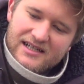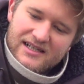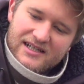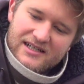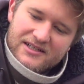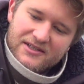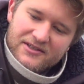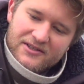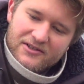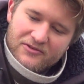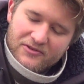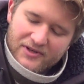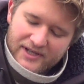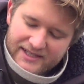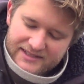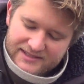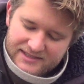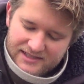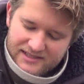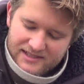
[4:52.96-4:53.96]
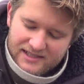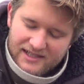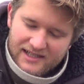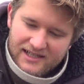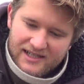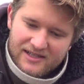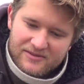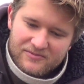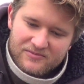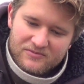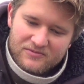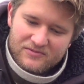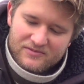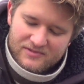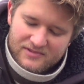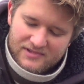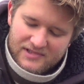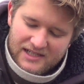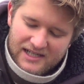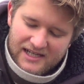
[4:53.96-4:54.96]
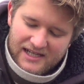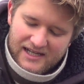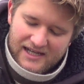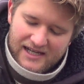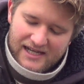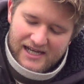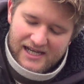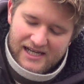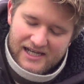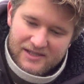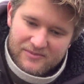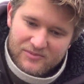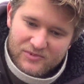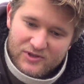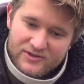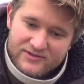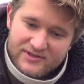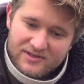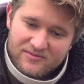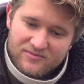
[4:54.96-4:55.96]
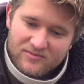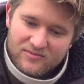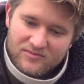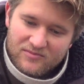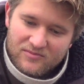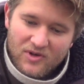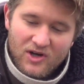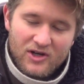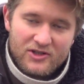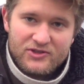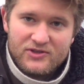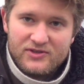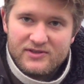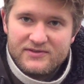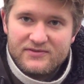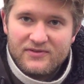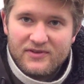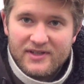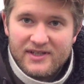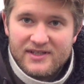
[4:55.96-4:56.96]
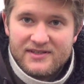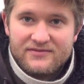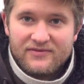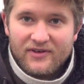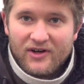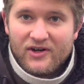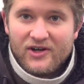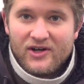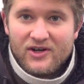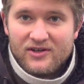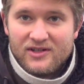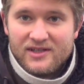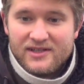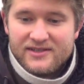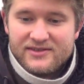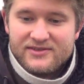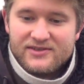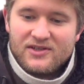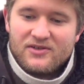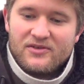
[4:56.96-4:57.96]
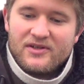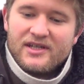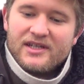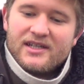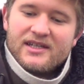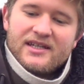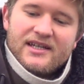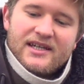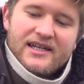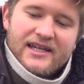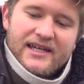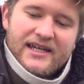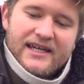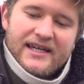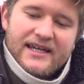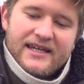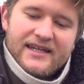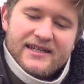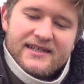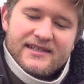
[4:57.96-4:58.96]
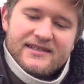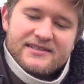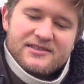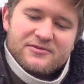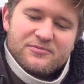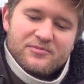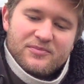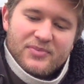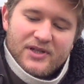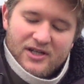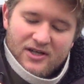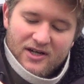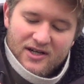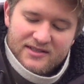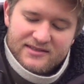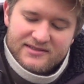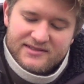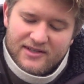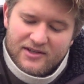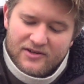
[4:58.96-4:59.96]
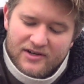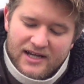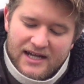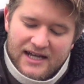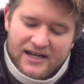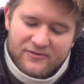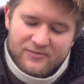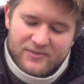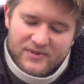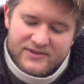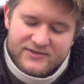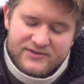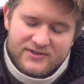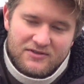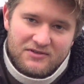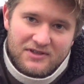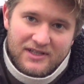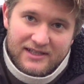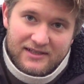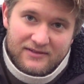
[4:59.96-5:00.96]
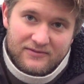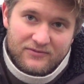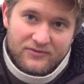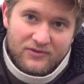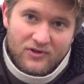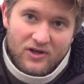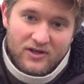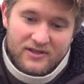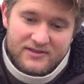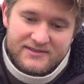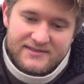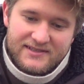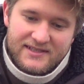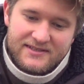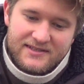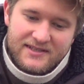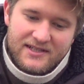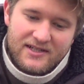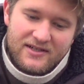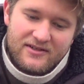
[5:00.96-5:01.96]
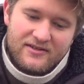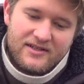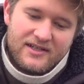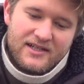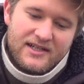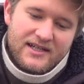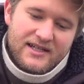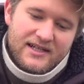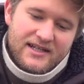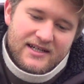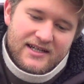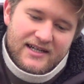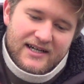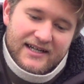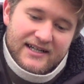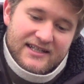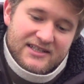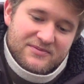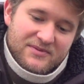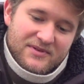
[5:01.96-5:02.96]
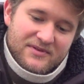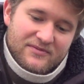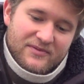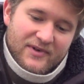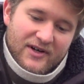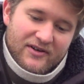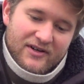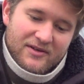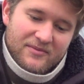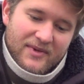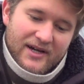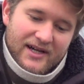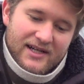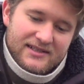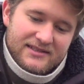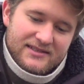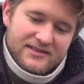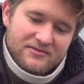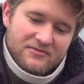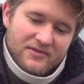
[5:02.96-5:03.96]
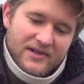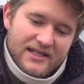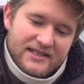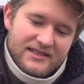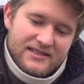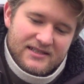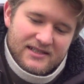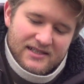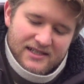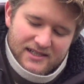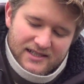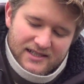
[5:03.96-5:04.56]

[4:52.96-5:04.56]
Another reason I'm using modules for this very early sowing is because there have been so little frost this year and it's been very mild and wet.